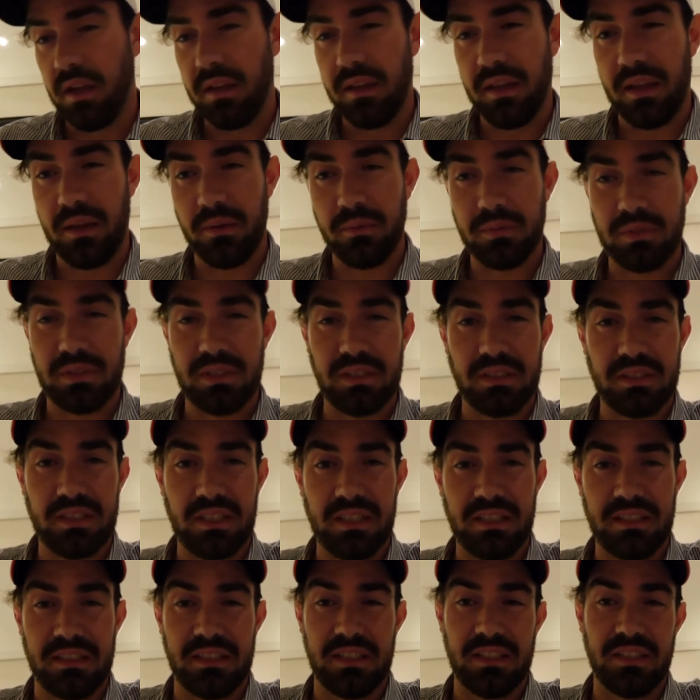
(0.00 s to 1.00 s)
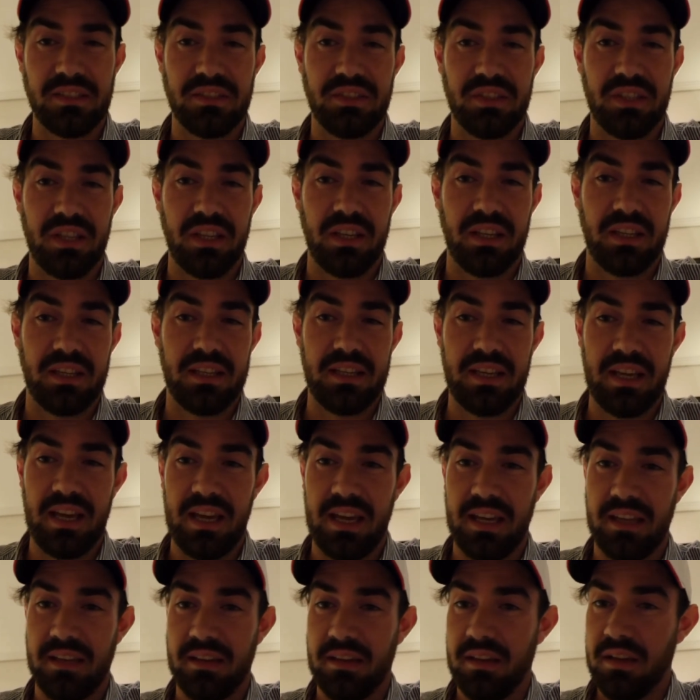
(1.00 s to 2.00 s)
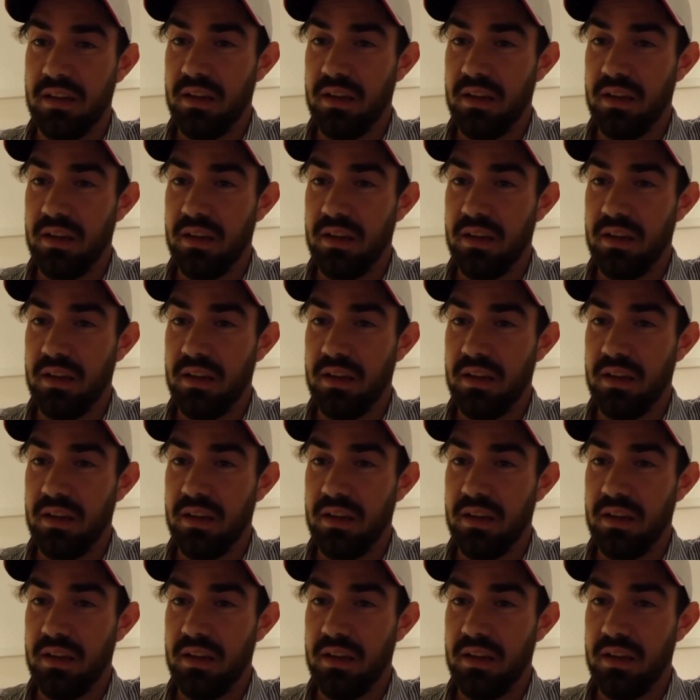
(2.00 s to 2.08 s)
that was as easy as you're gonna get.